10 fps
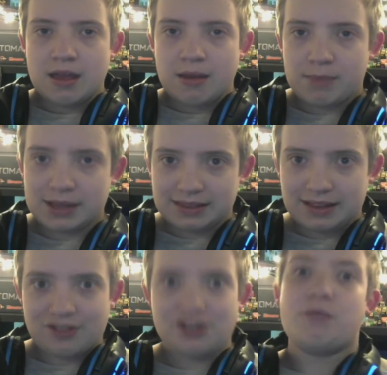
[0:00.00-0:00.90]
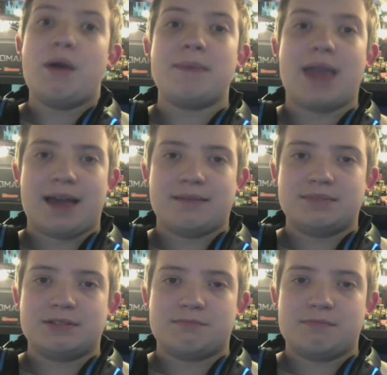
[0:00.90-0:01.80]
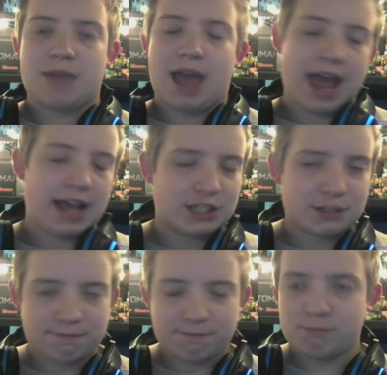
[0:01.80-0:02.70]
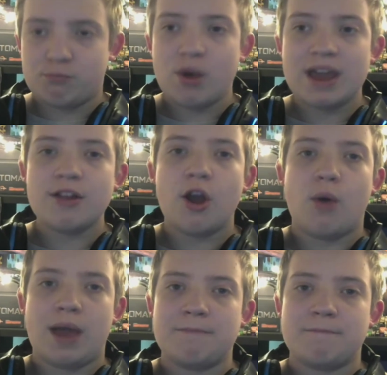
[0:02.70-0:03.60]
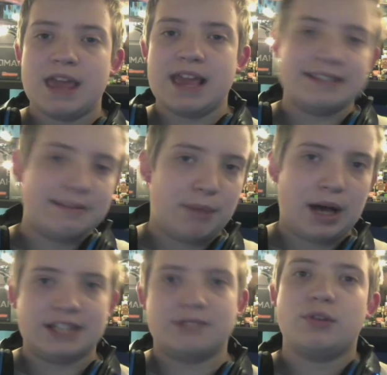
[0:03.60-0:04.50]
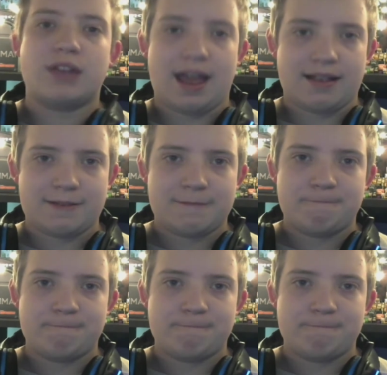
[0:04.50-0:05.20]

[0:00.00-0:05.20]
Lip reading: But Logitech webcams, as we know it, is impossible to get.